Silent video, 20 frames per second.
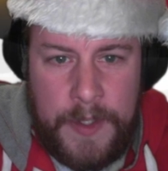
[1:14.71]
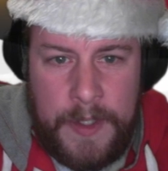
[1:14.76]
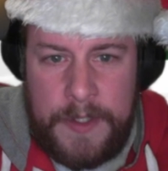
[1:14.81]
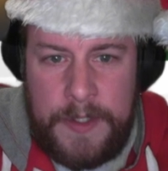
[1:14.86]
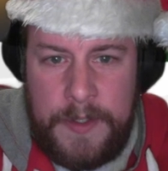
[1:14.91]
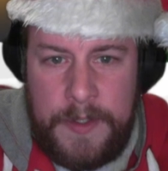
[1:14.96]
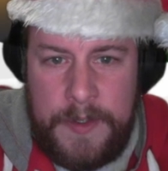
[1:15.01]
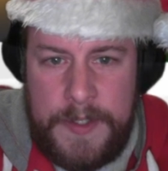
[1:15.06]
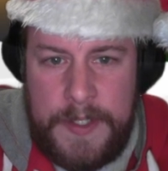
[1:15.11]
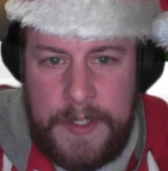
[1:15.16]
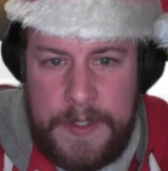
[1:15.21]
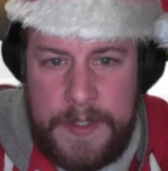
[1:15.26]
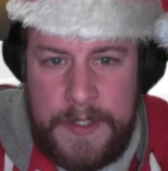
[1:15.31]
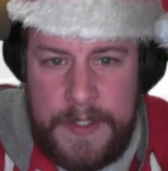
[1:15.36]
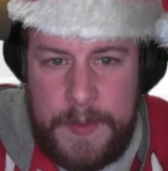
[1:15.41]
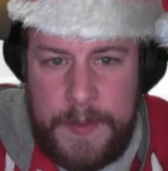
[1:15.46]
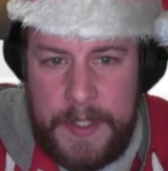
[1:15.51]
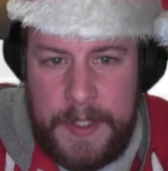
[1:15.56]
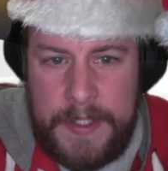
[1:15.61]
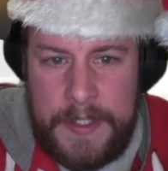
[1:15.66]
Using
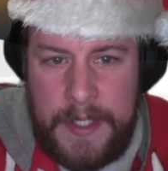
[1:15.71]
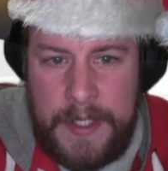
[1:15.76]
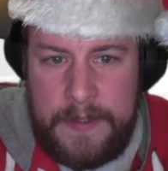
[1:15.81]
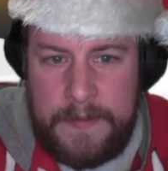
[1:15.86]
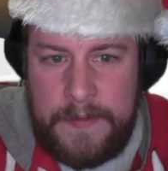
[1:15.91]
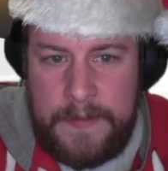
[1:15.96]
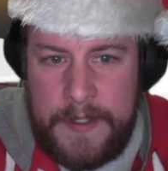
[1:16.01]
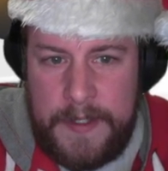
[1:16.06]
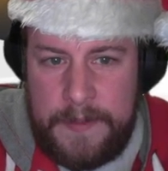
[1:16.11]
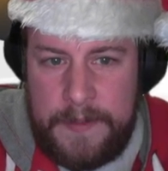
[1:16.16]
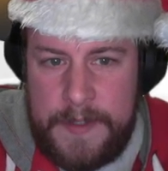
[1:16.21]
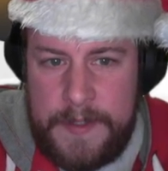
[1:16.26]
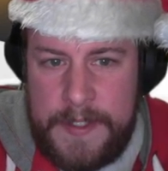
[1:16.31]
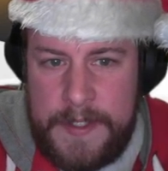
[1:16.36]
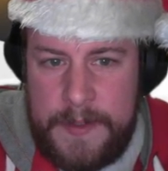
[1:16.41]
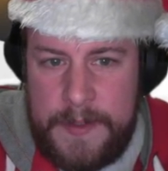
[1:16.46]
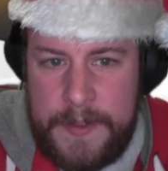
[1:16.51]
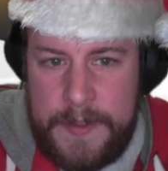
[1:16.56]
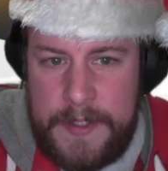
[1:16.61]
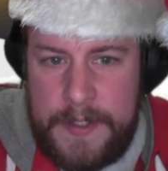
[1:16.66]
these, we can identify the
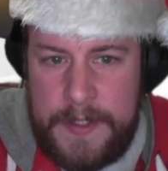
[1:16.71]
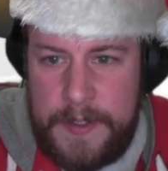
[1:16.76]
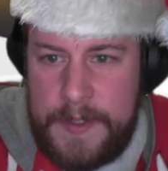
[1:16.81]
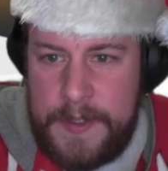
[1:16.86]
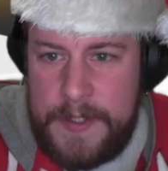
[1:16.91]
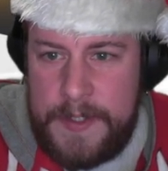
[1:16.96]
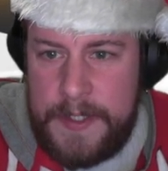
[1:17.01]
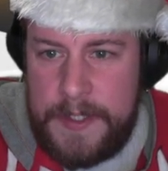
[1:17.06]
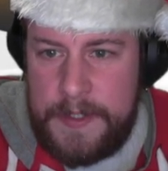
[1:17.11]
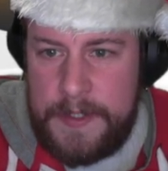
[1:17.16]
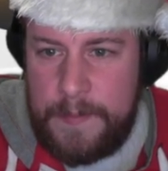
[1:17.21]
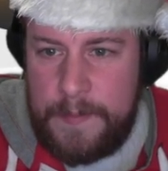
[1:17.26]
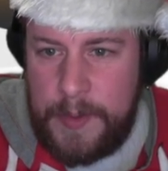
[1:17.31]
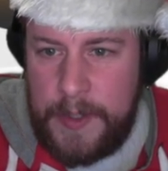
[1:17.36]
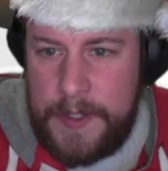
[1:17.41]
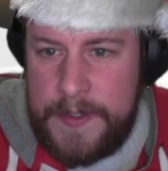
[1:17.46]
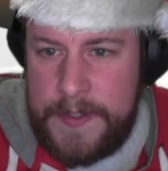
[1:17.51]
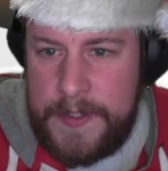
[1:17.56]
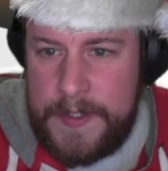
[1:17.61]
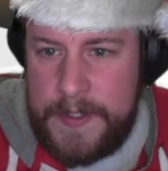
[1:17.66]
resource usage of
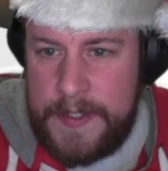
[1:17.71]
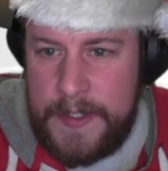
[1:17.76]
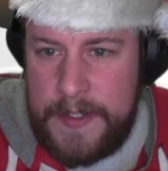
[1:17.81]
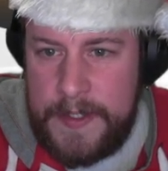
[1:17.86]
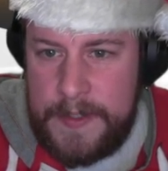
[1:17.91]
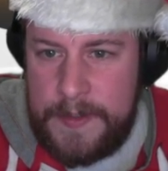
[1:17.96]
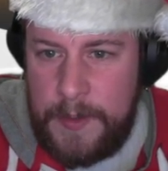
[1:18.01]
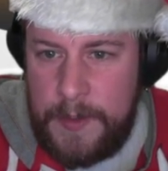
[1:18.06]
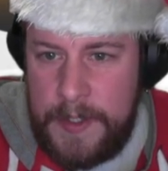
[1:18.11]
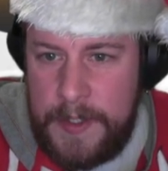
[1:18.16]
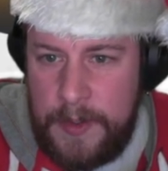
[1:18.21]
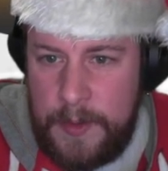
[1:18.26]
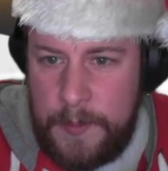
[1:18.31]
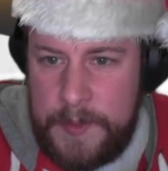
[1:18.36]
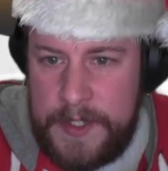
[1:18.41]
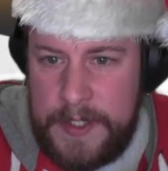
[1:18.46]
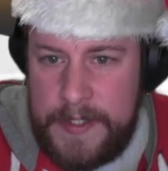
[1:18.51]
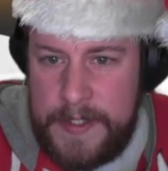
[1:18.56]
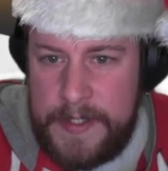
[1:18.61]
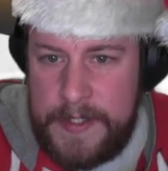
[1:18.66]
processes. One
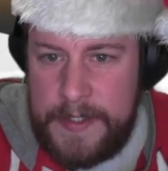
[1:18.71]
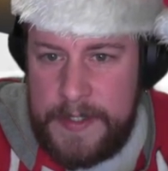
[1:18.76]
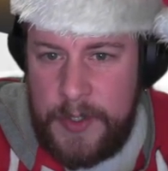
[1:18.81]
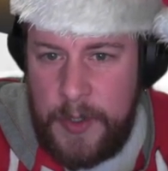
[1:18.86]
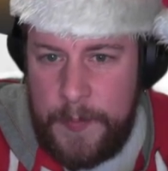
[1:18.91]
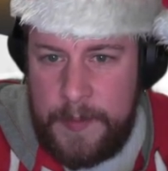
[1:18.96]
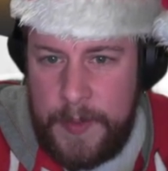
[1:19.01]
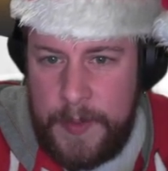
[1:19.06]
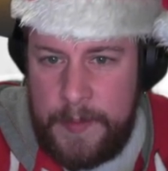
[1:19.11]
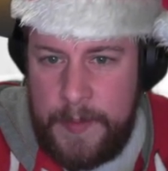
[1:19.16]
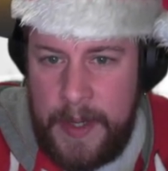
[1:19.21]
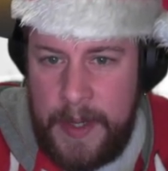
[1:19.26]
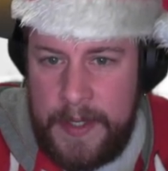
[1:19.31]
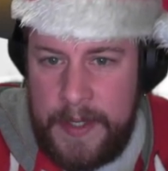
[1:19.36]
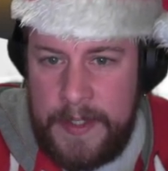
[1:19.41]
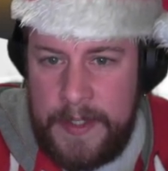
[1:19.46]
option is the top command.